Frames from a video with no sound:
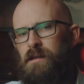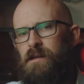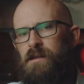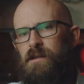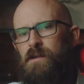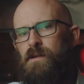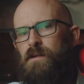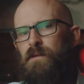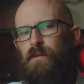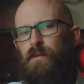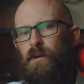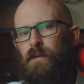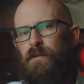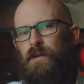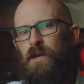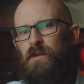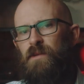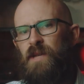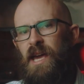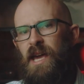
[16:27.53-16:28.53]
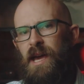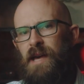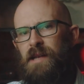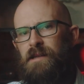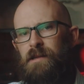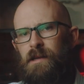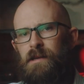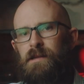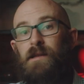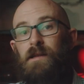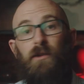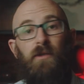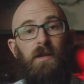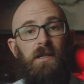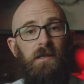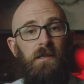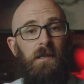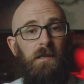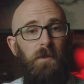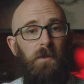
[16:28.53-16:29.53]
stewed for a few years as the
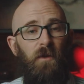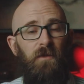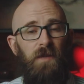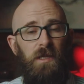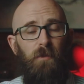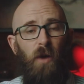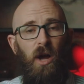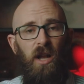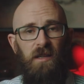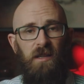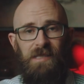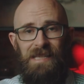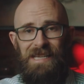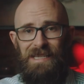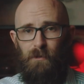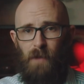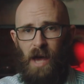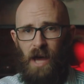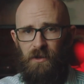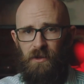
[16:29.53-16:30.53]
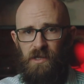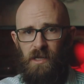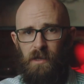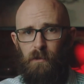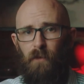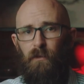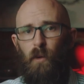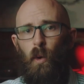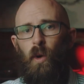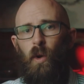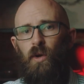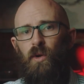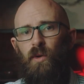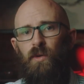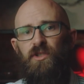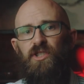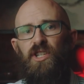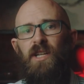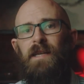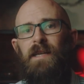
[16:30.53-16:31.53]
criticism of his policies mounted before
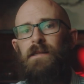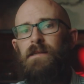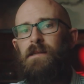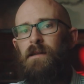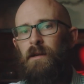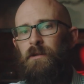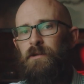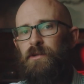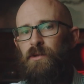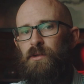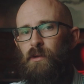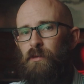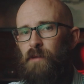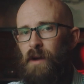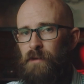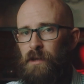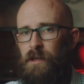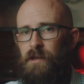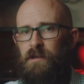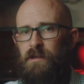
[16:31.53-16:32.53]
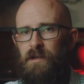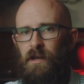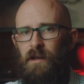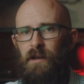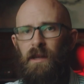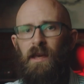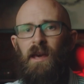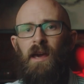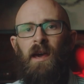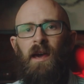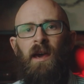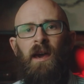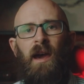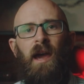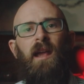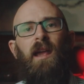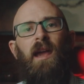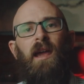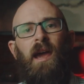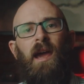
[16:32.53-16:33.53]
launching his Cultural Revolution,
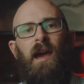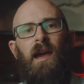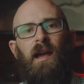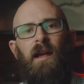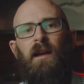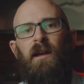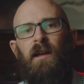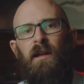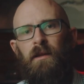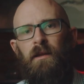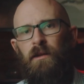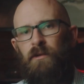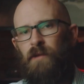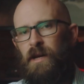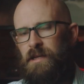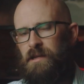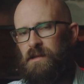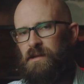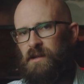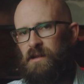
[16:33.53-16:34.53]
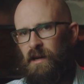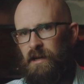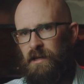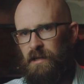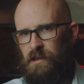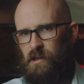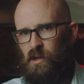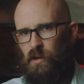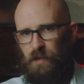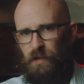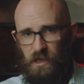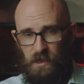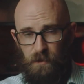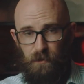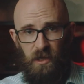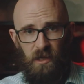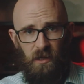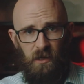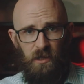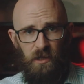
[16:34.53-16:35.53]
aka the Great Chinese Communist
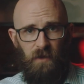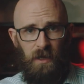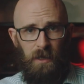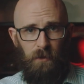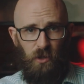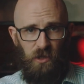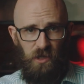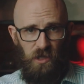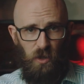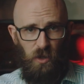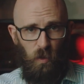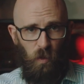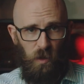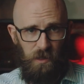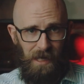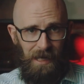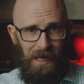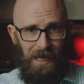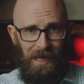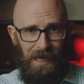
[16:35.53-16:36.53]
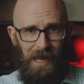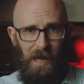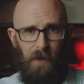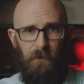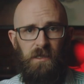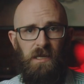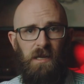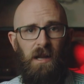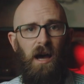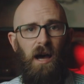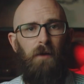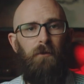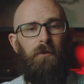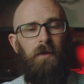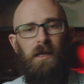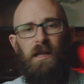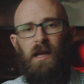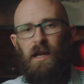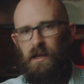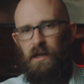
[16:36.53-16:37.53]
Purge of anybody who wasn't left enough,
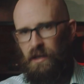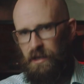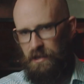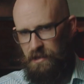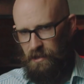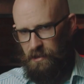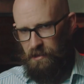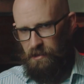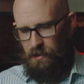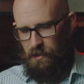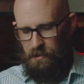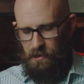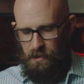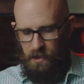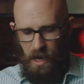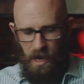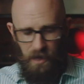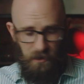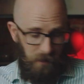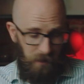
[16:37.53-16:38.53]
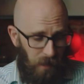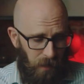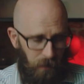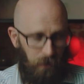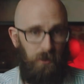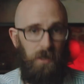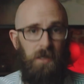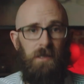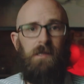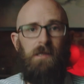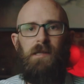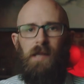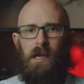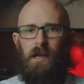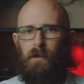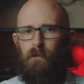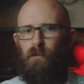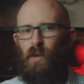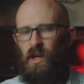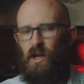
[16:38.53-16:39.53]
in 1968, another
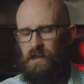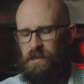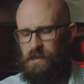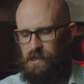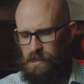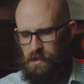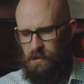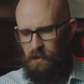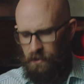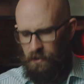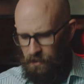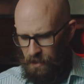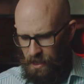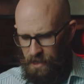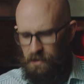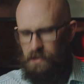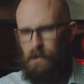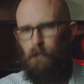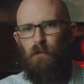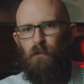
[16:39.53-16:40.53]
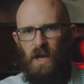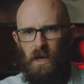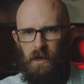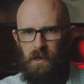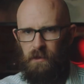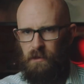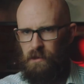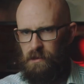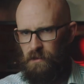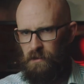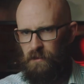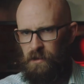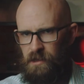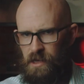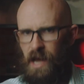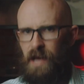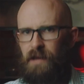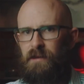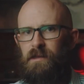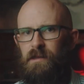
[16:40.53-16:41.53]
insane policy that led to millions of
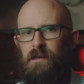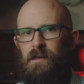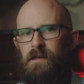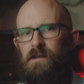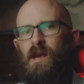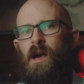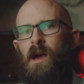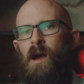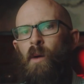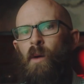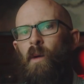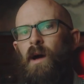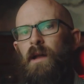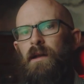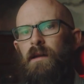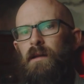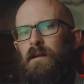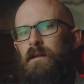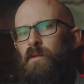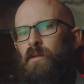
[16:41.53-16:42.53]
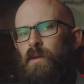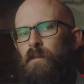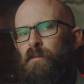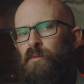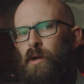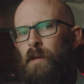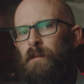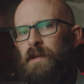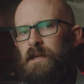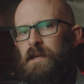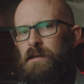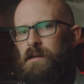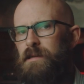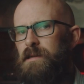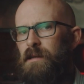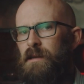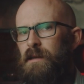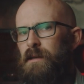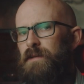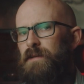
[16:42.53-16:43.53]
deaths, and one that would probably
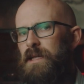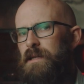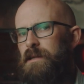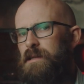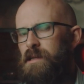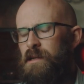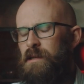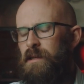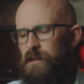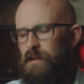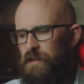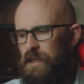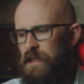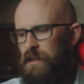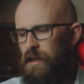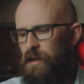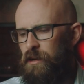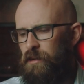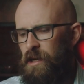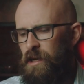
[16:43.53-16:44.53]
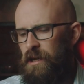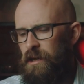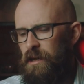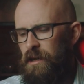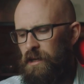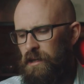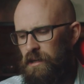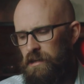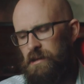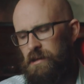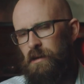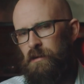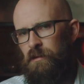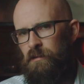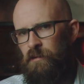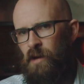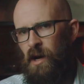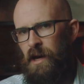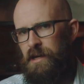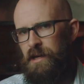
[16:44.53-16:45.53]
deserve an entire video in its
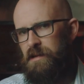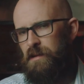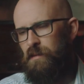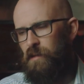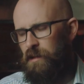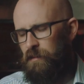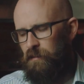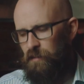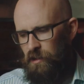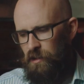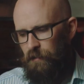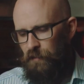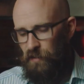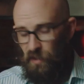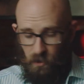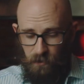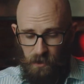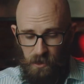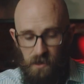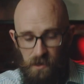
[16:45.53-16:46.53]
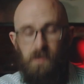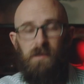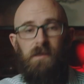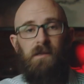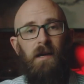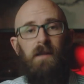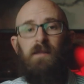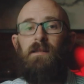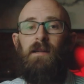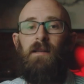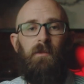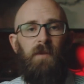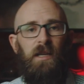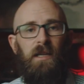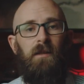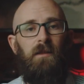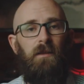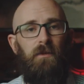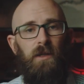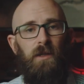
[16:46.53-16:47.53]
own right, one we'll almost certainly
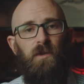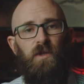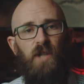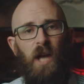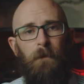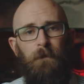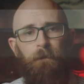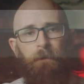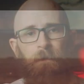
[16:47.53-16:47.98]
make in the future.